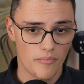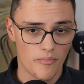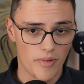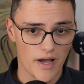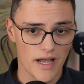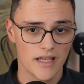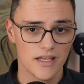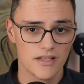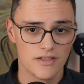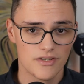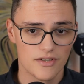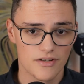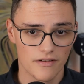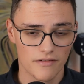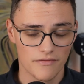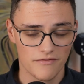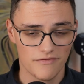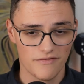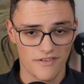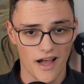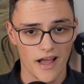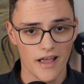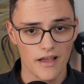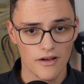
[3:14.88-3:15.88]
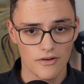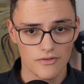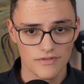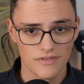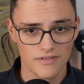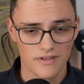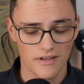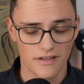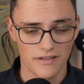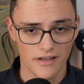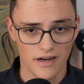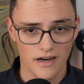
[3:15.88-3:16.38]
Package of
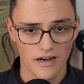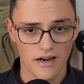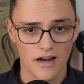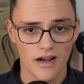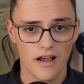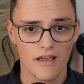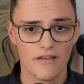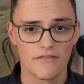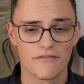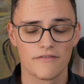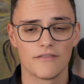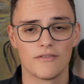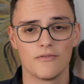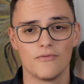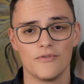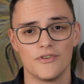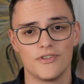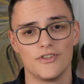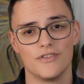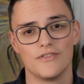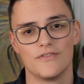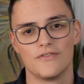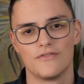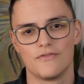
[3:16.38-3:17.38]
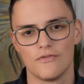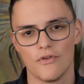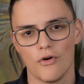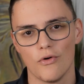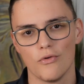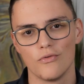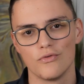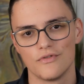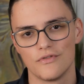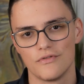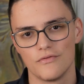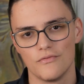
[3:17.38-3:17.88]
files, an archive, which
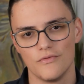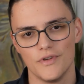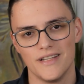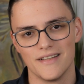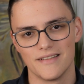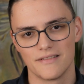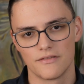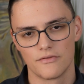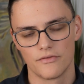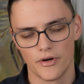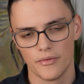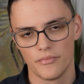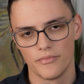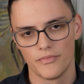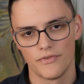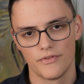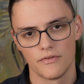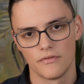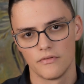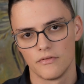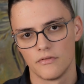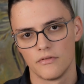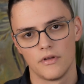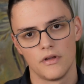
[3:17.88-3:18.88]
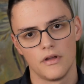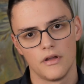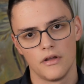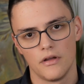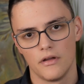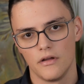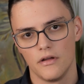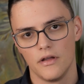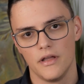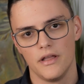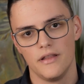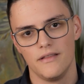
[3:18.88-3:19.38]
installs with a script.
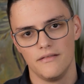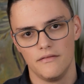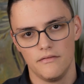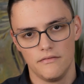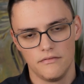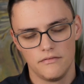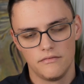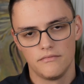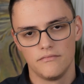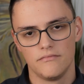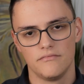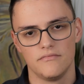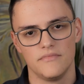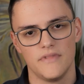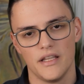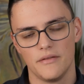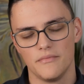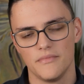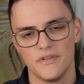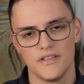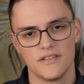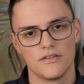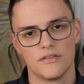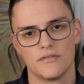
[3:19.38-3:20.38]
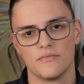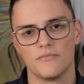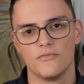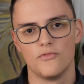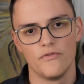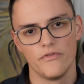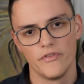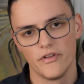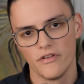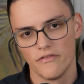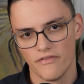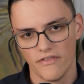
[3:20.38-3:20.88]
And that means just
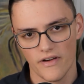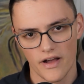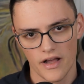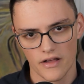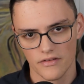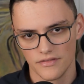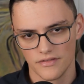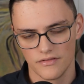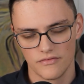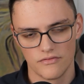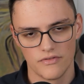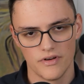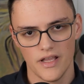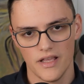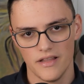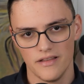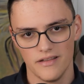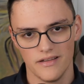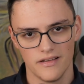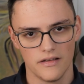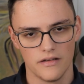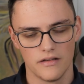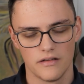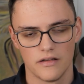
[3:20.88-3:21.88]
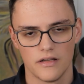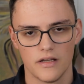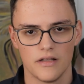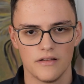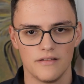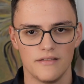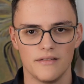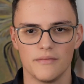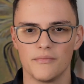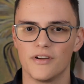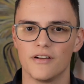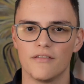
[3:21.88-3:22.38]
moving files and creating
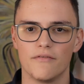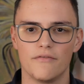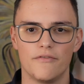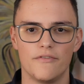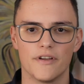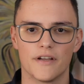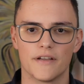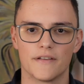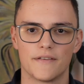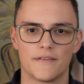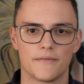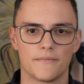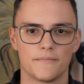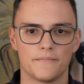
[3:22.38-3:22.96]
some configs.